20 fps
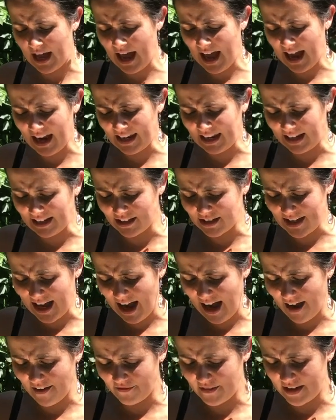I like to
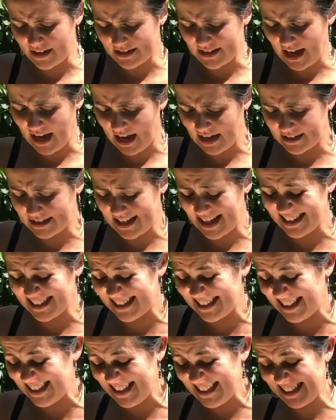have it as a
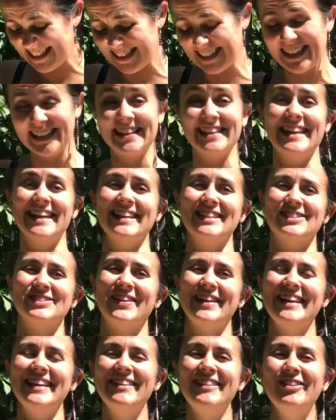seasonal thing, so
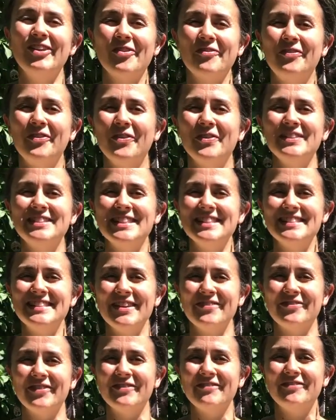I look forward to the
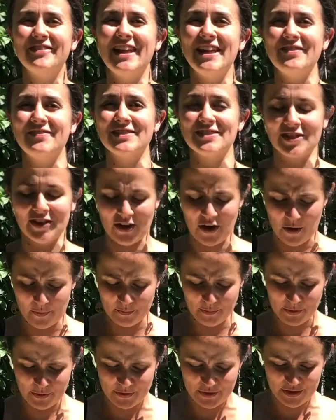different flavours of
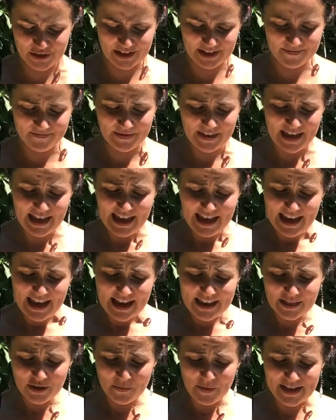kombucha.
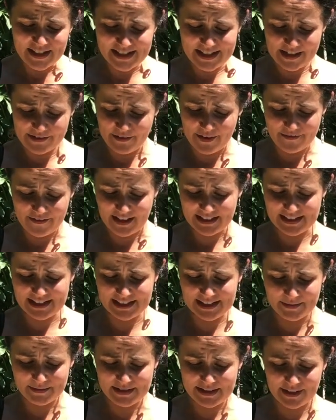In the winter, if I fancy
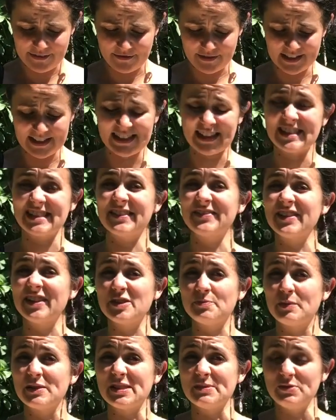something different, so I sometimes
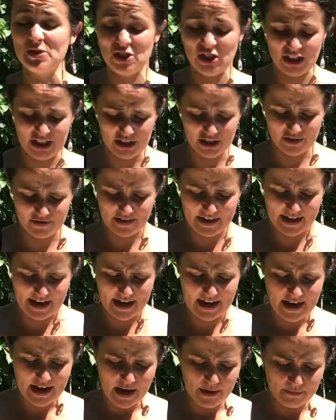put some ginger in it,
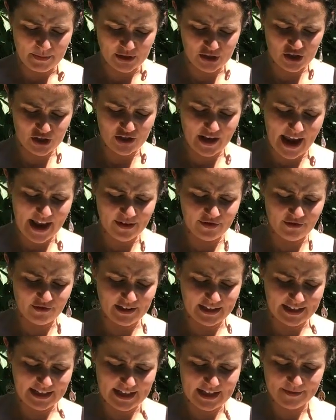but
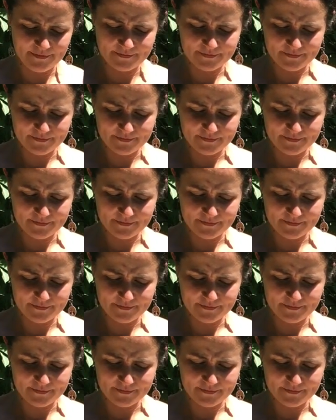generally